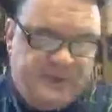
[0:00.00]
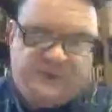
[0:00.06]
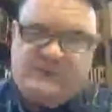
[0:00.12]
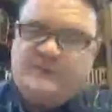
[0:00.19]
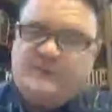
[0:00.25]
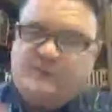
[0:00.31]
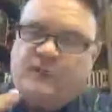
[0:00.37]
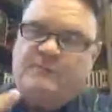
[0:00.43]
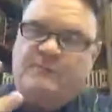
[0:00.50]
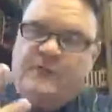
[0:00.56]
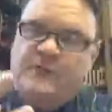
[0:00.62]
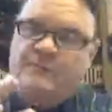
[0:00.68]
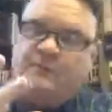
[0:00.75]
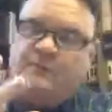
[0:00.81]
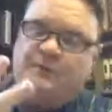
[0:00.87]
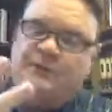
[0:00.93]
there's three
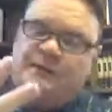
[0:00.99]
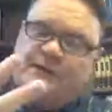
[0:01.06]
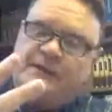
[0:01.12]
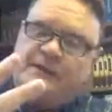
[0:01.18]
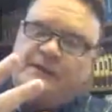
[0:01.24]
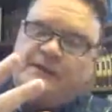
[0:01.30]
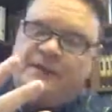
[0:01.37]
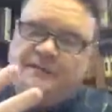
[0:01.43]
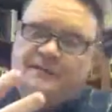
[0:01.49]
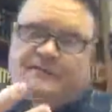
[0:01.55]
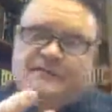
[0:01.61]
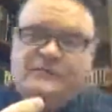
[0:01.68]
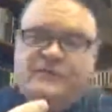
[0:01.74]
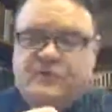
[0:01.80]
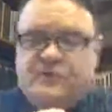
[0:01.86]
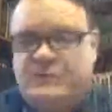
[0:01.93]
people in
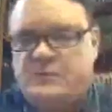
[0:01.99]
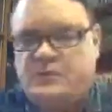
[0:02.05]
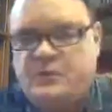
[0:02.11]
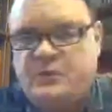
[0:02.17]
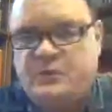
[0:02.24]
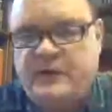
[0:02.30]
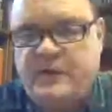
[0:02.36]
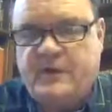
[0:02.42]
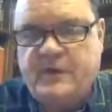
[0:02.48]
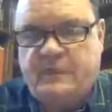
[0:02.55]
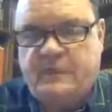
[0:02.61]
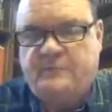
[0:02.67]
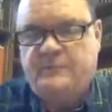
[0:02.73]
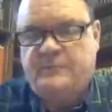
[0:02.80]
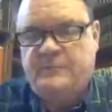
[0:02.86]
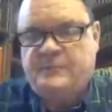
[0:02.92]
Scripture that are
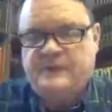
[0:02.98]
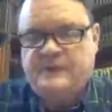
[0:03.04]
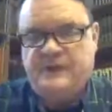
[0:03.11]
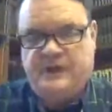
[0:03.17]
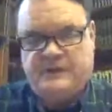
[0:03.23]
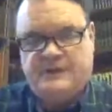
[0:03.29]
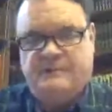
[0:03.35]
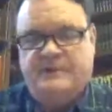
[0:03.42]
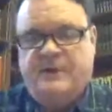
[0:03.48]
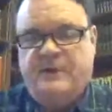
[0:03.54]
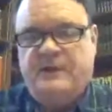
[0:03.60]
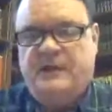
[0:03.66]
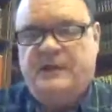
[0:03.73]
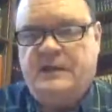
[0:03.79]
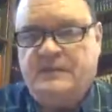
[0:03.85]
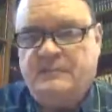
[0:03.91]
said to
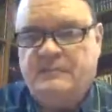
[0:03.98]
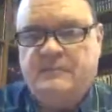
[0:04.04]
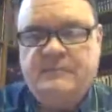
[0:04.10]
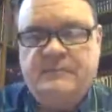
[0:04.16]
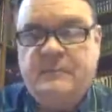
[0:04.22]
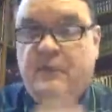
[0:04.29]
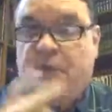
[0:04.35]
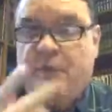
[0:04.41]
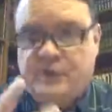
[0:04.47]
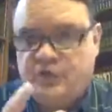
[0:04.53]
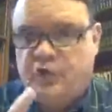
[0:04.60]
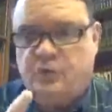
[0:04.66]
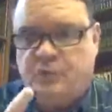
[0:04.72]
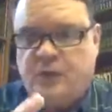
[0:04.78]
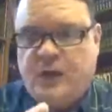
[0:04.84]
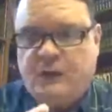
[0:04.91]
be the
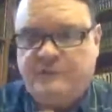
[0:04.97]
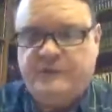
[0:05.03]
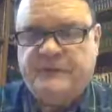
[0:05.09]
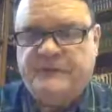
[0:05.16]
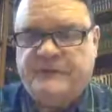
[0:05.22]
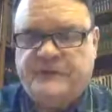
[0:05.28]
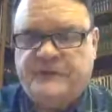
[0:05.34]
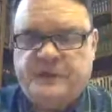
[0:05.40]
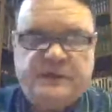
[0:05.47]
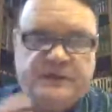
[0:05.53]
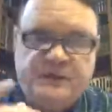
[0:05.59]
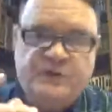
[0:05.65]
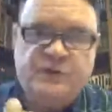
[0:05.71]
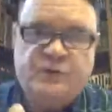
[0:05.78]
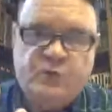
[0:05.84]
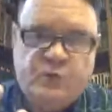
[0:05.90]
two prophets, the
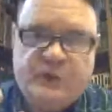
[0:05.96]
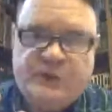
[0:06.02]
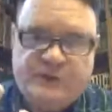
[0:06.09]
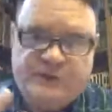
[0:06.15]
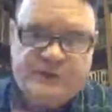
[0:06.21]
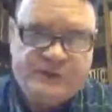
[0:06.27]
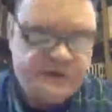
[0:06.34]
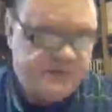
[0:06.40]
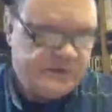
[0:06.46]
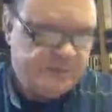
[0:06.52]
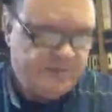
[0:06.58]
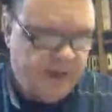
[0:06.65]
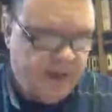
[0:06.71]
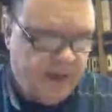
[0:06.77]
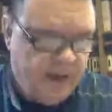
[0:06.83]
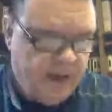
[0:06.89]
two witnesses.
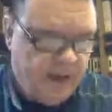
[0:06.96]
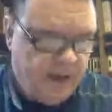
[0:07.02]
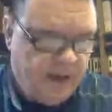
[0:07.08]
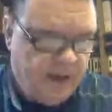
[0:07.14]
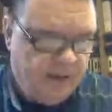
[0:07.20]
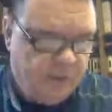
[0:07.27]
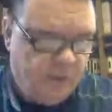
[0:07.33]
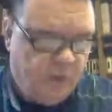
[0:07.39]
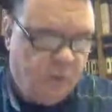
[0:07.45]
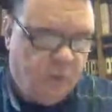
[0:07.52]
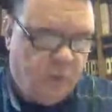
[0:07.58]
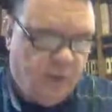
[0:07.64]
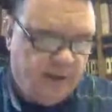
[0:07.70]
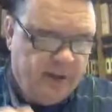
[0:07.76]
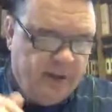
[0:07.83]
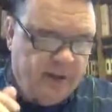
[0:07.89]

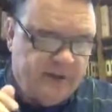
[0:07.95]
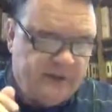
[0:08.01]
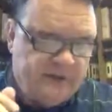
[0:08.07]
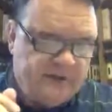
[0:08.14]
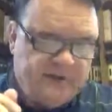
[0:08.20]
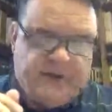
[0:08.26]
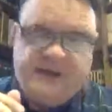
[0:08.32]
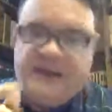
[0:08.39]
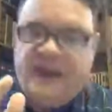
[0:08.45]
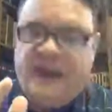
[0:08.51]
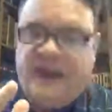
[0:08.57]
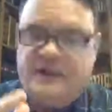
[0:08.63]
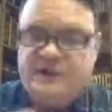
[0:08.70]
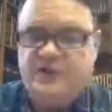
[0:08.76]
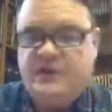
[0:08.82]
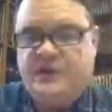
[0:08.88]
One is
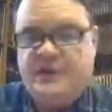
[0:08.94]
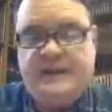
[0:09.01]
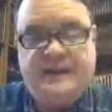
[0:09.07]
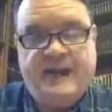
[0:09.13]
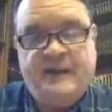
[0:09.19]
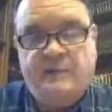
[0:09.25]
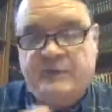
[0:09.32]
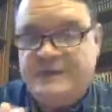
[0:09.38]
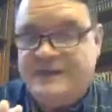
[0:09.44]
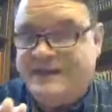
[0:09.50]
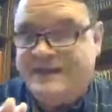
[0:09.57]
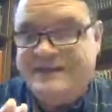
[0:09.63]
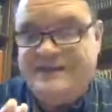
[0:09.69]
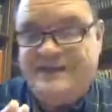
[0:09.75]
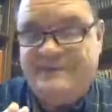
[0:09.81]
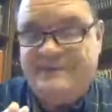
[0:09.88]
Elijah, and that one's
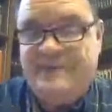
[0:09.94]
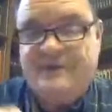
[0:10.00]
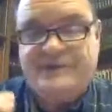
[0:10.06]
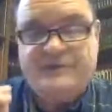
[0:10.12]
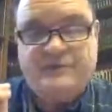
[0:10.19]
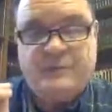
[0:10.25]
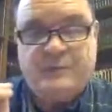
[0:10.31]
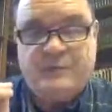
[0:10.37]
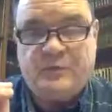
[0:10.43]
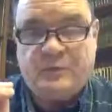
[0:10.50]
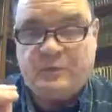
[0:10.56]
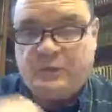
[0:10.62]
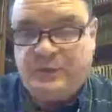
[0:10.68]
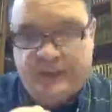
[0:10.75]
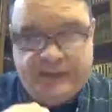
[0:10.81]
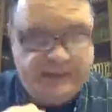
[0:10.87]
easy because Scripture
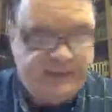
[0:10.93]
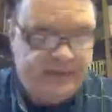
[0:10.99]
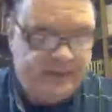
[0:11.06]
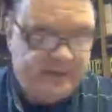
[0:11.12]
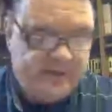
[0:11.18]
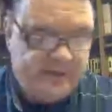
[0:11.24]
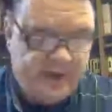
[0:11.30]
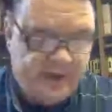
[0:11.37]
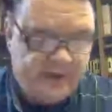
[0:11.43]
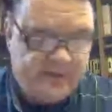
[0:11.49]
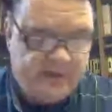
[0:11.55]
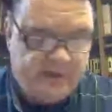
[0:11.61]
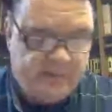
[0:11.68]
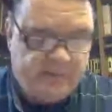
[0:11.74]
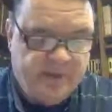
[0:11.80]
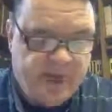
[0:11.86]
plainly says
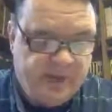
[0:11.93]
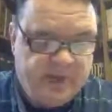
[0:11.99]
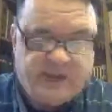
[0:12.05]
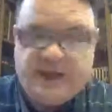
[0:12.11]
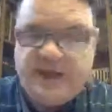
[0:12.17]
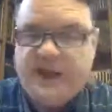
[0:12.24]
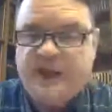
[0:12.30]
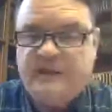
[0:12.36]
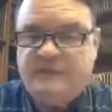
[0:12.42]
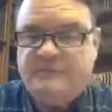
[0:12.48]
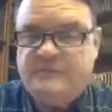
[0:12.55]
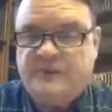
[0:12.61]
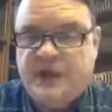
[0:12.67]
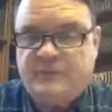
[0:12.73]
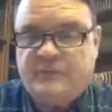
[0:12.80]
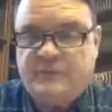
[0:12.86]
in Malachi
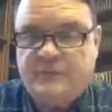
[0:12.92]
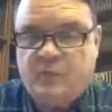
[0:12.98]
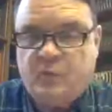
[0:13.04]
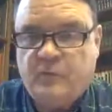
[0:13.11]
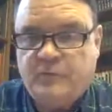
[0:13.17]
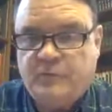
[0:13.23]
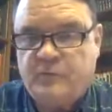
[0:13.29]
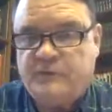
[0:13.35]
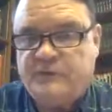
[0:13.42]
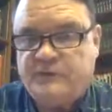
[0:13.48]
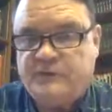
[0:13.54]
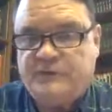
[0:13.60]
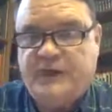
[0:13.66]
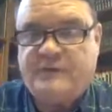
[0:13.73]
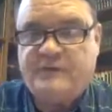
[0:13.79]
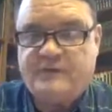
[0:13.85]
chapter 4, verses
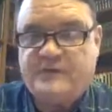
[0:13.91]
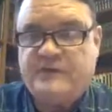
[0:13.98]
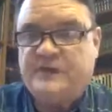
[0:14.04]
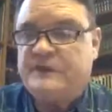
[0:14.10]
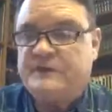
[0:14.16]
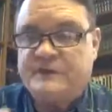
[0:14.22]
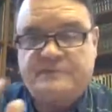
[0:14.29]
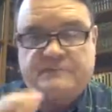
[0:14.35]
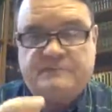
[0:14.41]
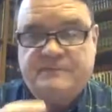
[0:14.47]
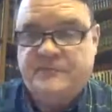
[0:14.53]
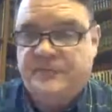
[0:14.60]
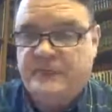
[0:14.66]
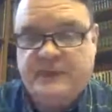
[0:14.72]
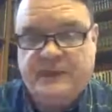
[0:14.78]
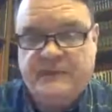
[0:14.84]
5 and 6,
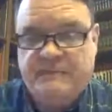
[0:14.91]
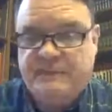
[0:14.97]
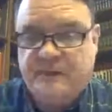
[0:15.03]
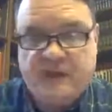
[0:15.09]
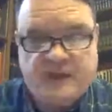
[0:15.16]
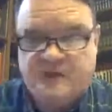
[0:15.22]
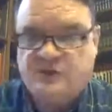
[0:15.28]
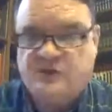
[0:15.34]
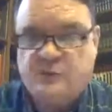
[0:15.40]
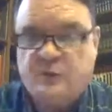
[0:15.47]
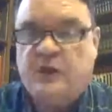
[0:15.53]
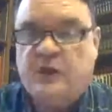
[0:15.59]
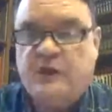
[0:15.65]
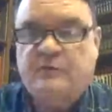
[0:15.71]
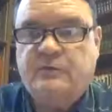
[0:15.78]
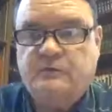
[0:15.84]
that Elijah's
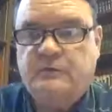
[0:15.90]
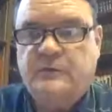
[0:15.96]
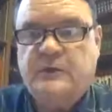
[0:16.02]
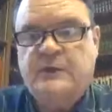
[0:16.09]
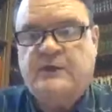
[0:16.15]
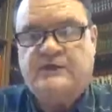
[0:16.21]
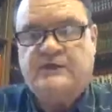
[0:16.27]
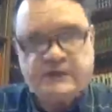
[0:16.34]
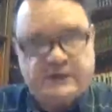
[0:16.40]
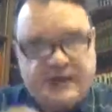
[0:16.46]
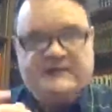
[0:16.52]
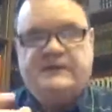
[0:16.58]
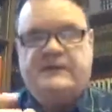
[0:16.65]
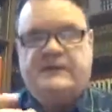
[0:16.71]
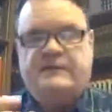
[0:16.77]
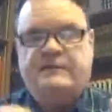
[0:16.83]
one of them. So
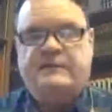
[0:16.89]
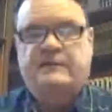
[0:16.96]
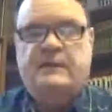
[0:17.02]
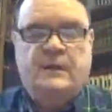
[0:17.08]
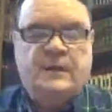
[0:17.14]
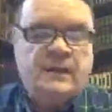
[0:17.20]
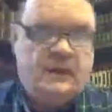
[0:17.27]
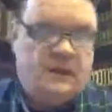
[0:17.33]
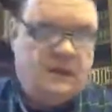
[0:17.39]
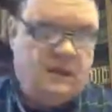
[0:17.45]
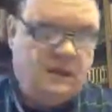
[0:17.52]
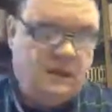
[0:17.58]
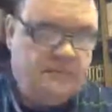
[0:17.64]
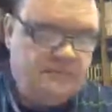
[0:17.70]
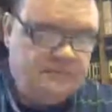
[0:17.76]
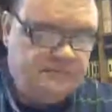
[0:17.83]
that's a given.
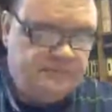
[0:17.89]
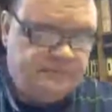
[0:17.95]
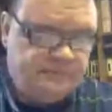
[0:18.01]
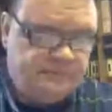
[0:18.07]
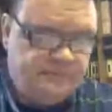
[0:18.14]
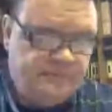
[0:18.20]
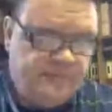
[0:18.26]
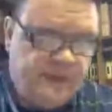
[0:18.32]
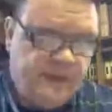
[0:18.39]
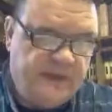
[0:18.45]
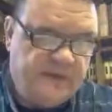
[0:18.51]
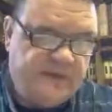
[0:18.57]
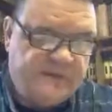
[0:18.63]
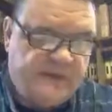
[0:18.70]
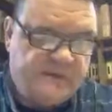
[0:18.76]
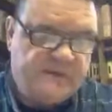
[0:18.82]
then
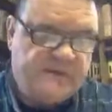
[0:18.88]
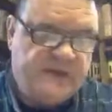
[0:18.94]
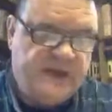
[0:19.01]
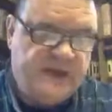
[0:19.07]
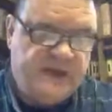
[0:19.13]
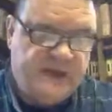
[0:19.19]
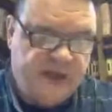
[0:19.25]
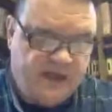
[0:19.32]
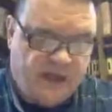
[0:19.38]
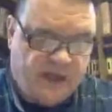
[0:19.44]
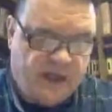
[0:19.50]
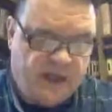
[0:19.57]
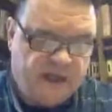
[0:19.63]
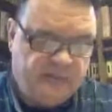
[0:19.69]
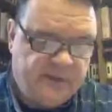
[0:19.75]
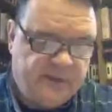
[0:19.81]
some say
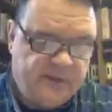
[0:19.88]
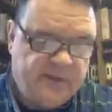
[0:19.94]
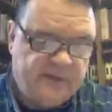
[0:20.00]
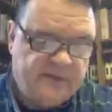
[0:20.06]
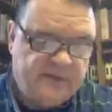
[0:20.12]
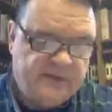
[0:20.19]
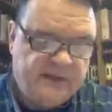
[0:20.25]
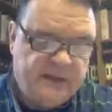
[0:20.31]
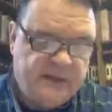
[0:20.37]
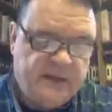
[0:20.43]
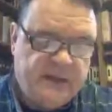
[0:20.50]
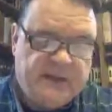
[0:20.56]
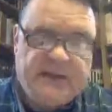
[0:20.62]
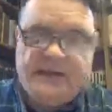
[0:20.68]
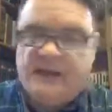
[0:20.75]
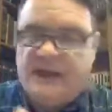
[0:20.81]
Enoch, because
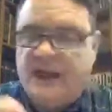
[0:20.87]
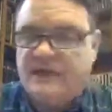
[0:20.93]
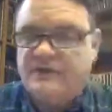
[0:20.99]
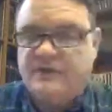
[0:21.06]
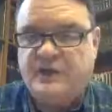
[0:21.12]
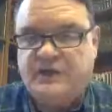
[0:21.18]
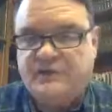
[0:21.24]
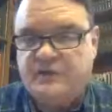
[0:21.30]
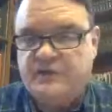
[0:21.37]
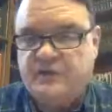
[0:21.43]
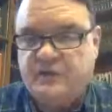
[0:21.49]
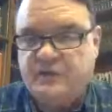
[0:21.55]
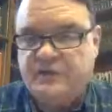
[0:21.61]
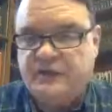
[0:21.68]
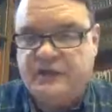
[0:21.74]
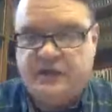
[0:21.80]
Elijah never
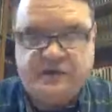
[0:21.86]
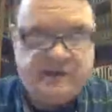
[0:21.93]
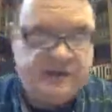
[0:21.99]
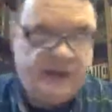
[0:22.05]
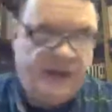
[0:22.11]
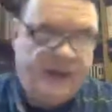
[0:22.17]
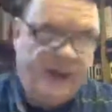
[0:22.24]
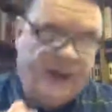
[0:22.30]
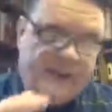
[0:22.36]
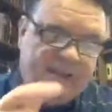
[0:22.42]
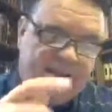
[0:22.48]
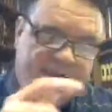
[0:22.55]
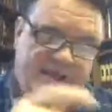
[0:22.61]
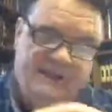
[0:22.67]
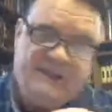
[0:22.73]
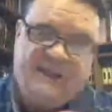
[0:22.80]
saw death, and
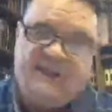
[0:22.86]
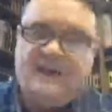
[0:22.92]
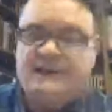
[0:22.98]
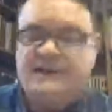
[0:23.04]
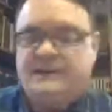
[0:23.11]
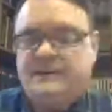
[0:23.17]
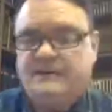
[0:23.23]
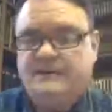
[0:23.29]
Enoch